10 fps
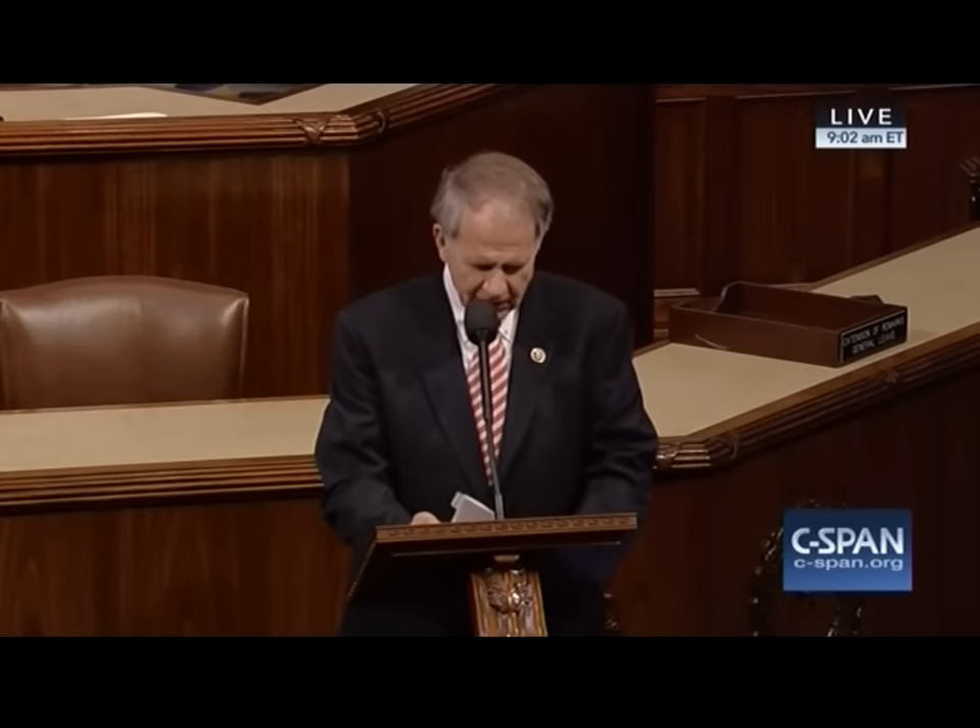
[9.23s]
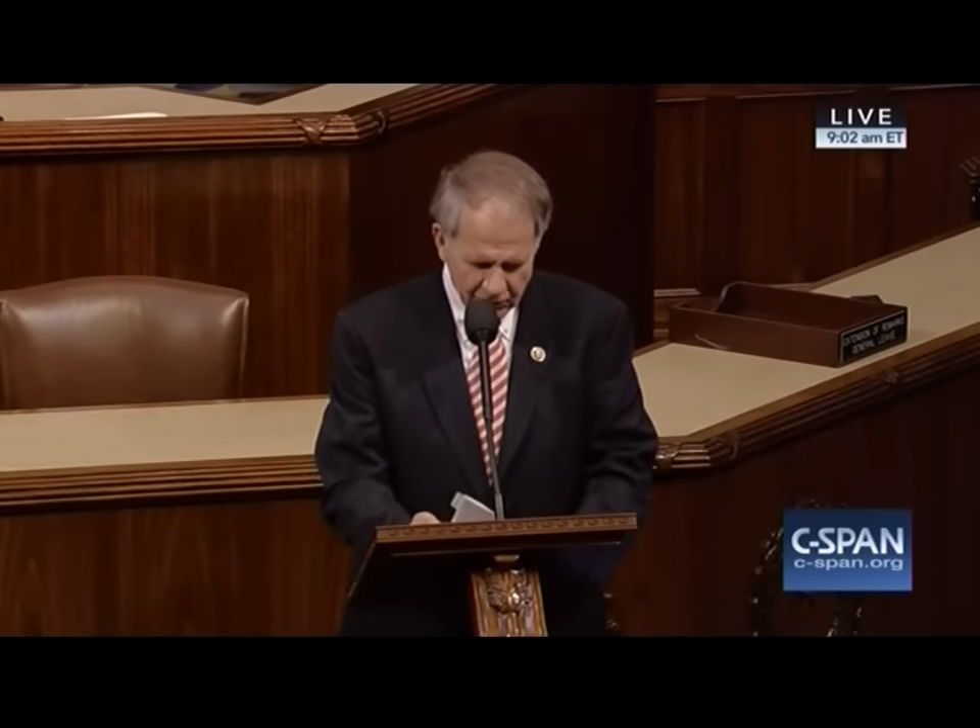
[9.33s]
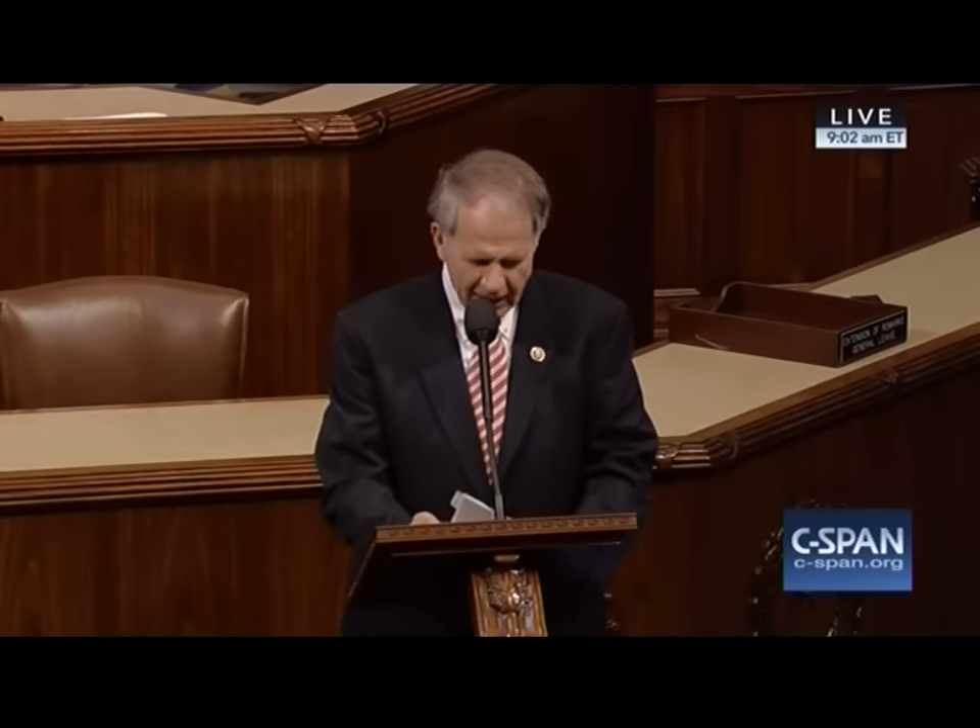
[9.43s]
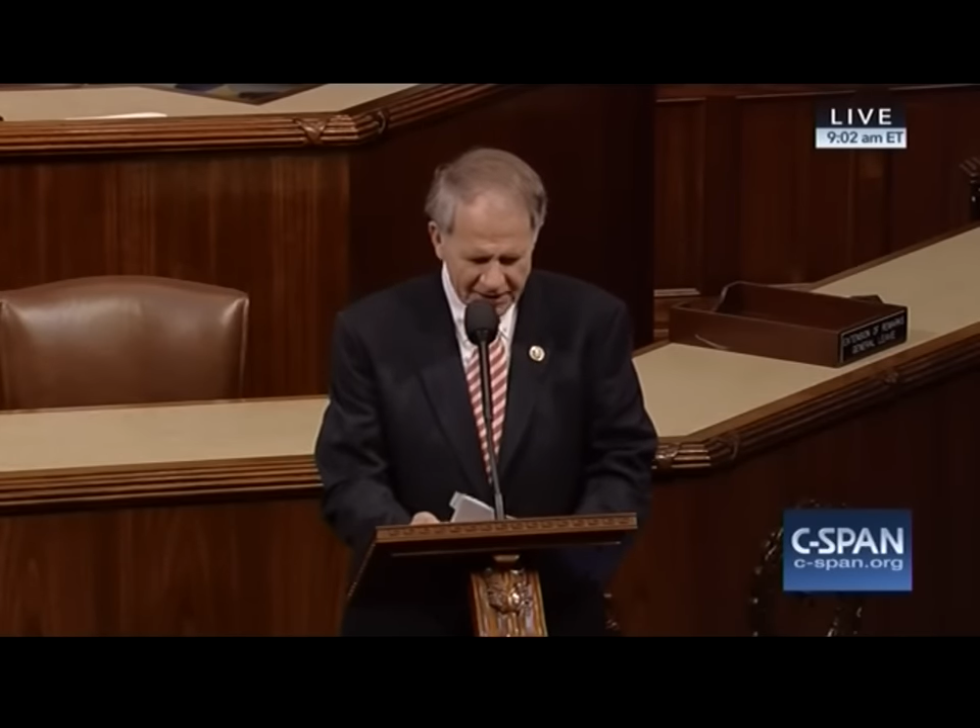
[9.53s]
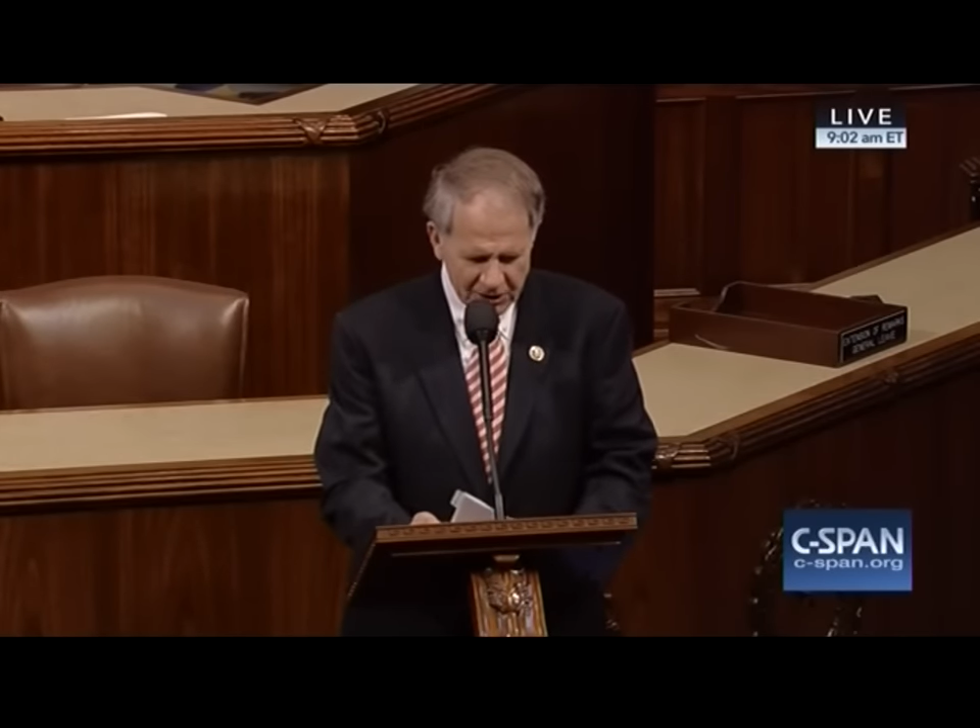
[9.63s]

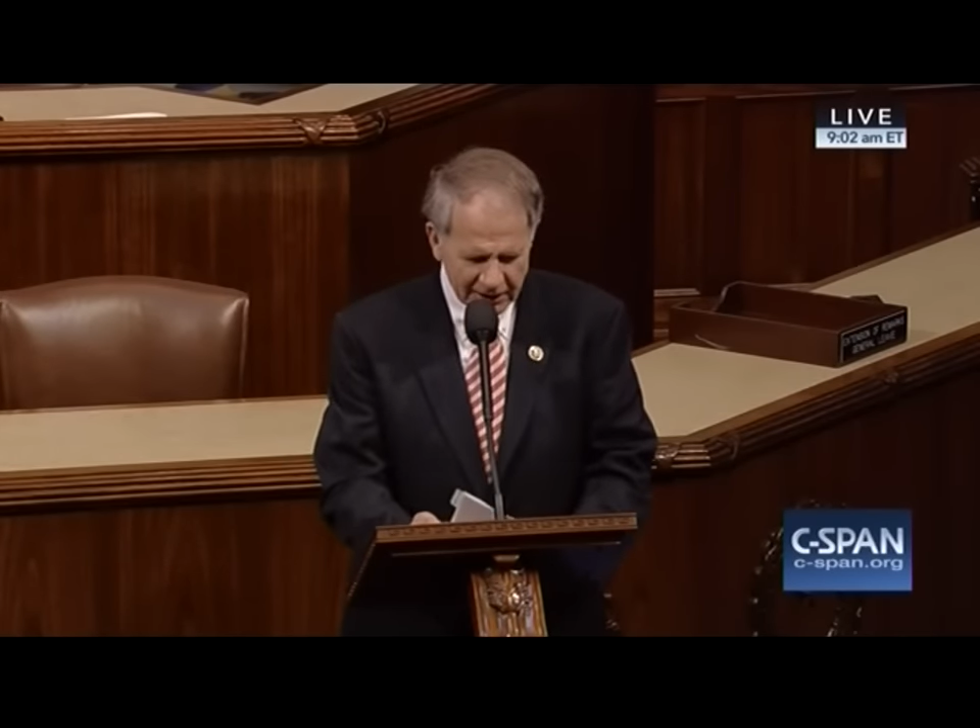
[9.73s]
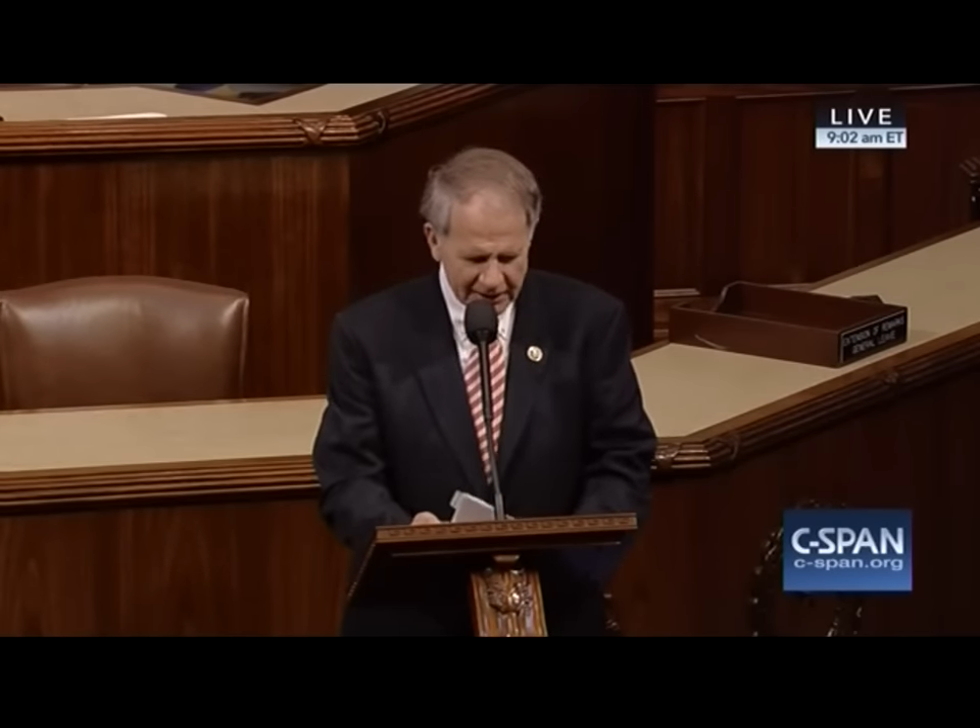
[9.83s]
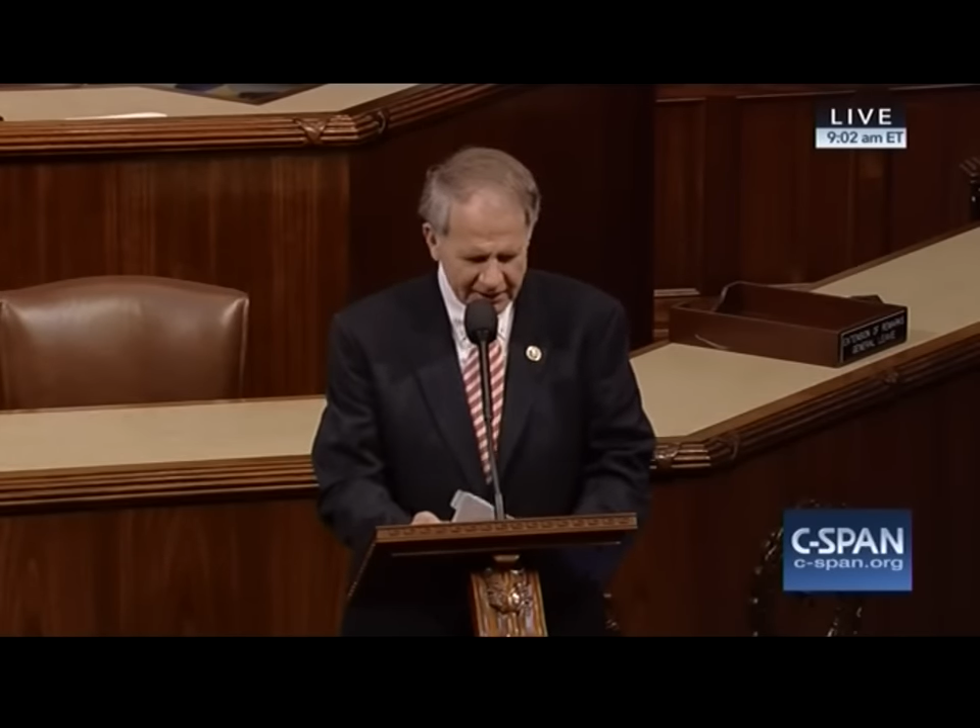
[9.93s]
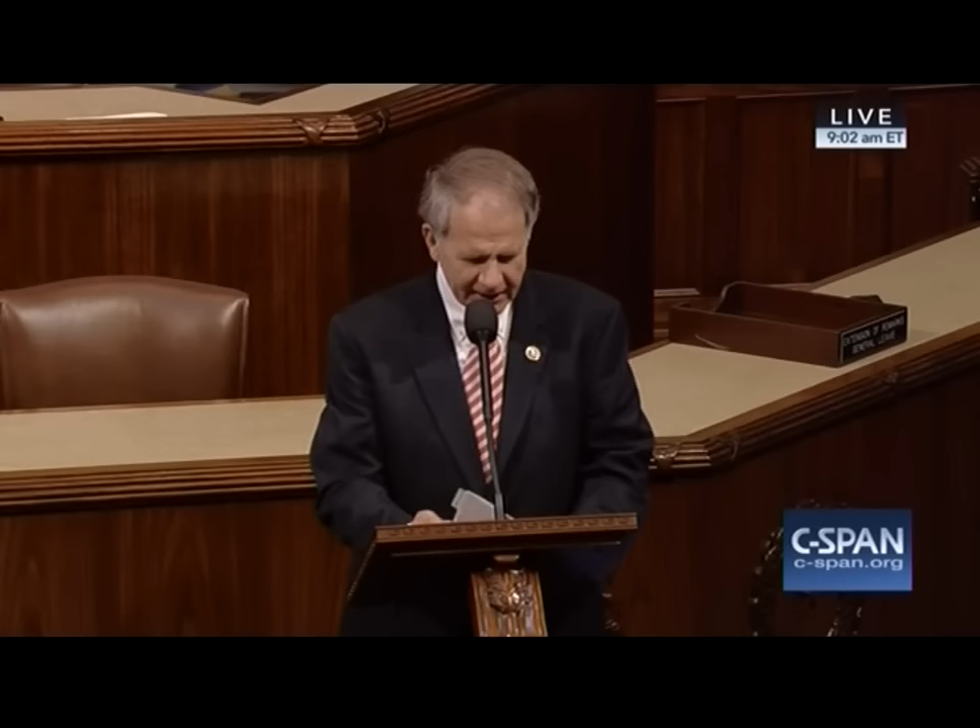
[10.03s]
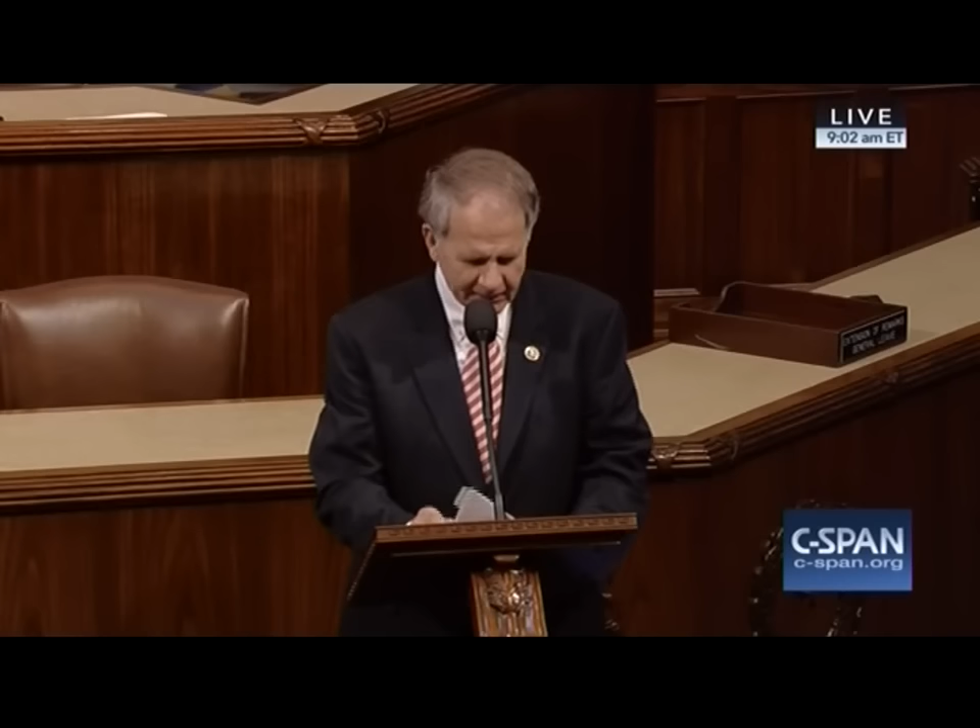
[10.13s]
Tragically,
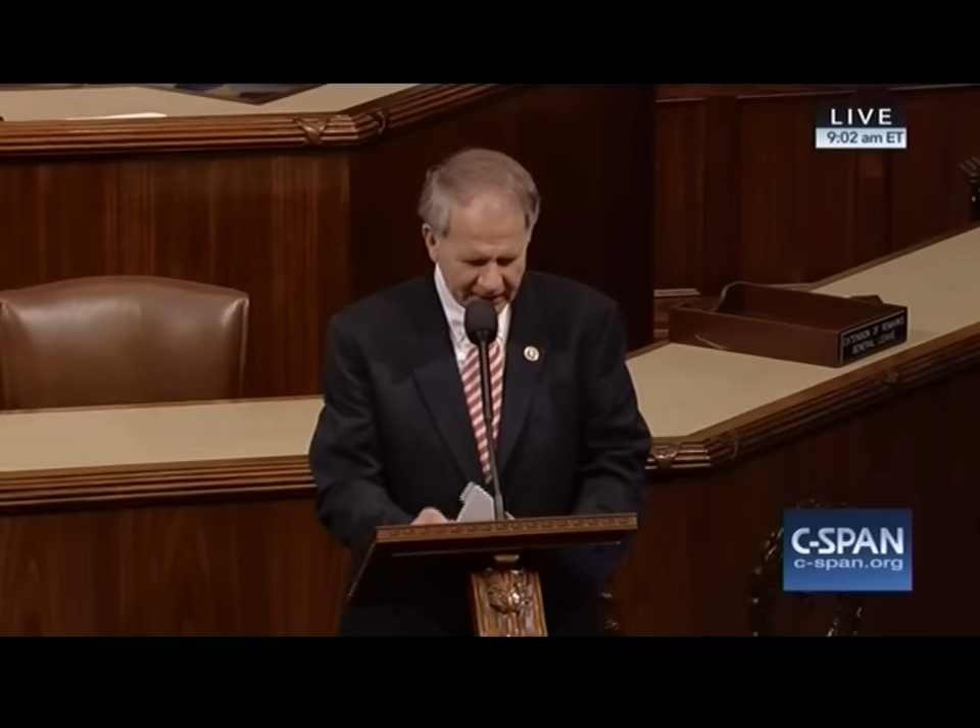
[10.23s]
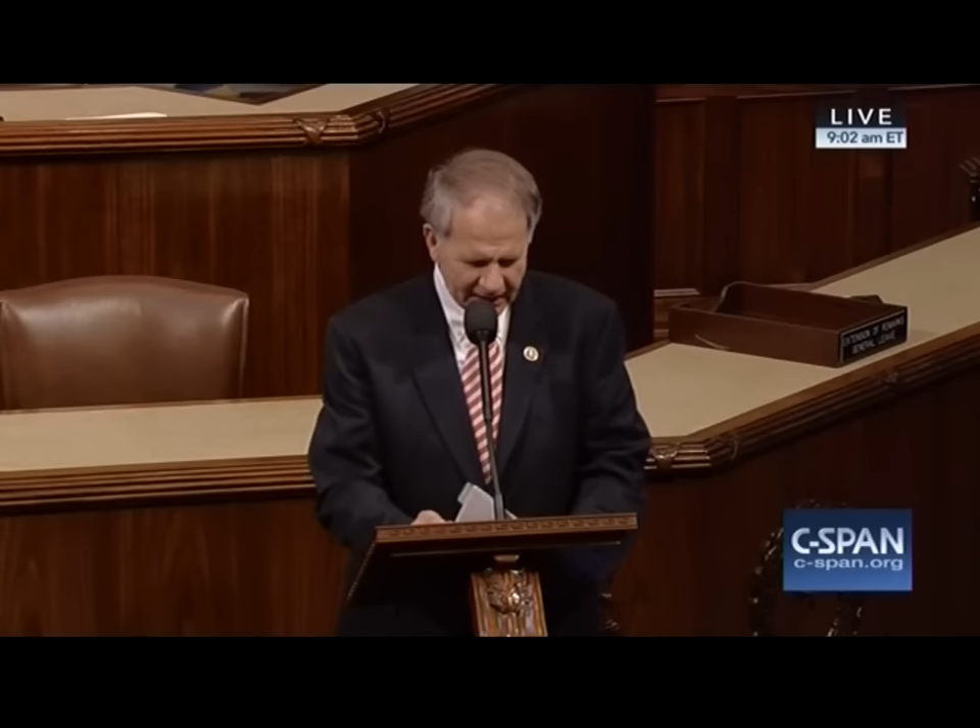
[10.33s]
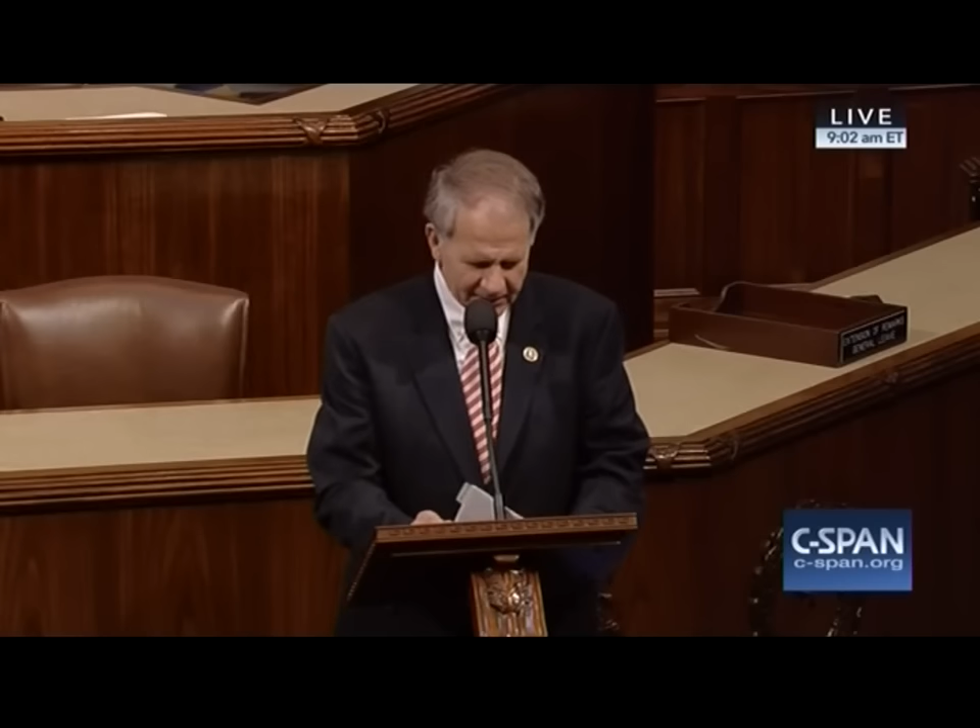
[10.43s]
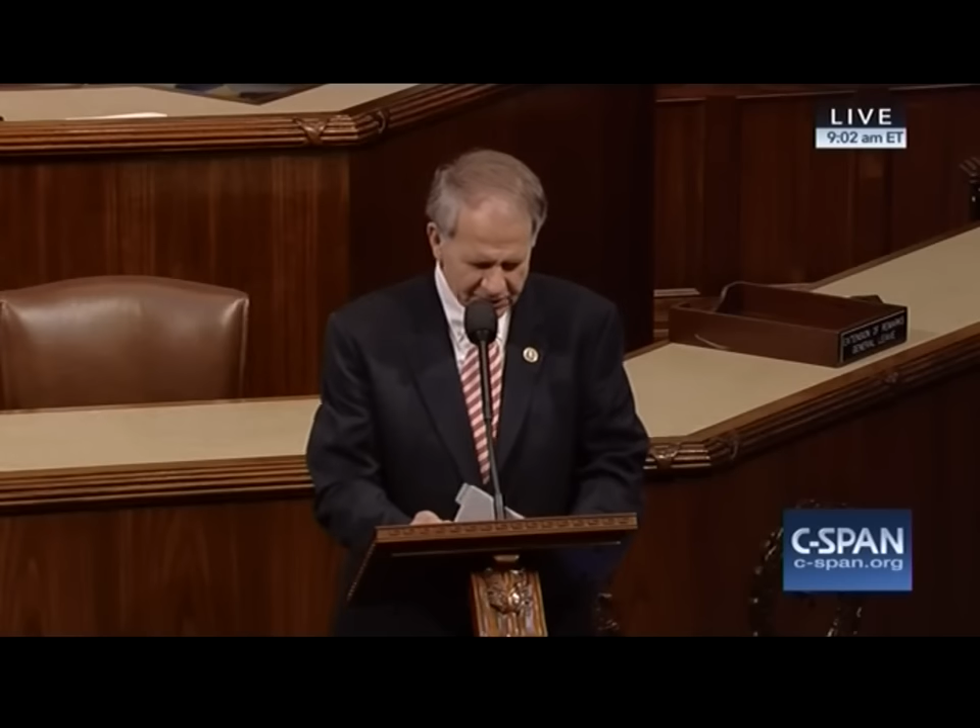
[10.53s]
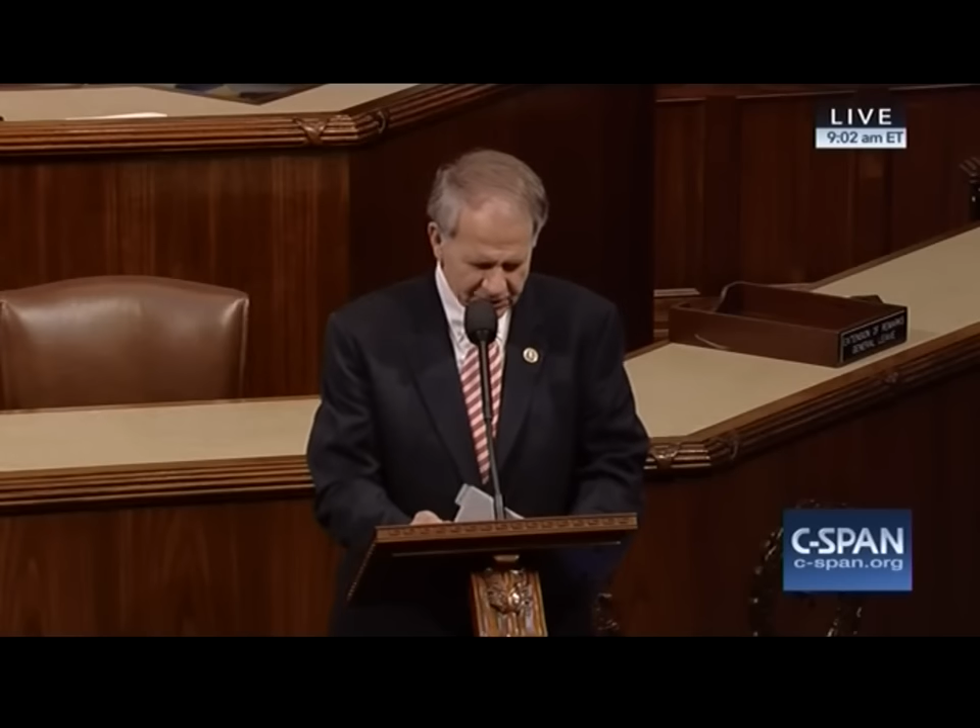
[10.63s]
Nick became